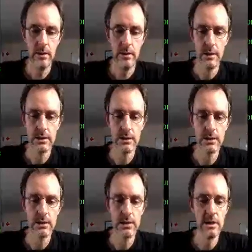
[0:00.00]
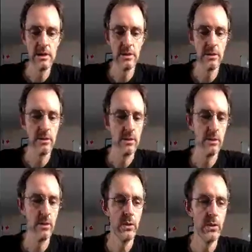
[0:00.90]
I should see
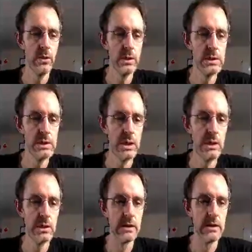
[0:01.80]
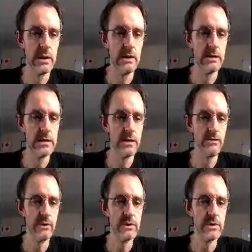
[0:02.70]
all the standard
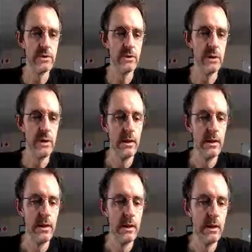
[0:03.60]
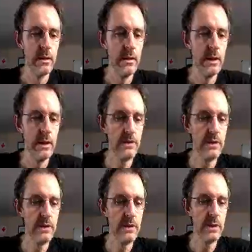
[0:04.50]
stuff installed, including
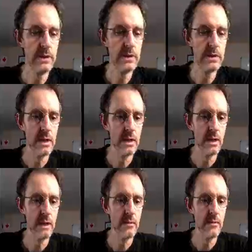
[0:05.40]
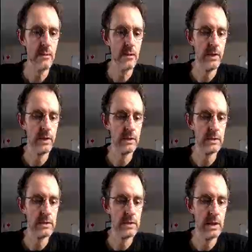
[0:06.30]
development
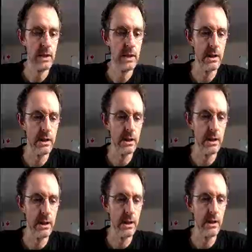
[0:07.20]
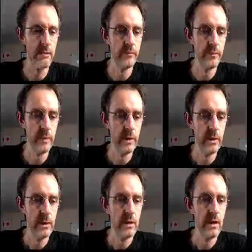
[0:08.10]
things like
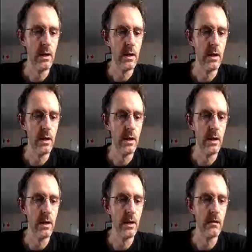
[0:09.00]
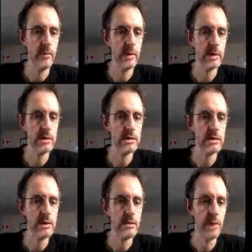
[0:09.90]
let's
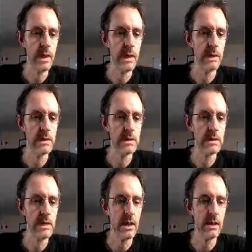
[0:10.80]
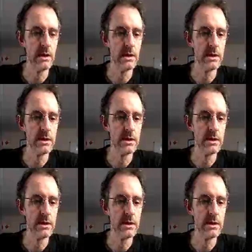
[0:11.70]
see, Pylint and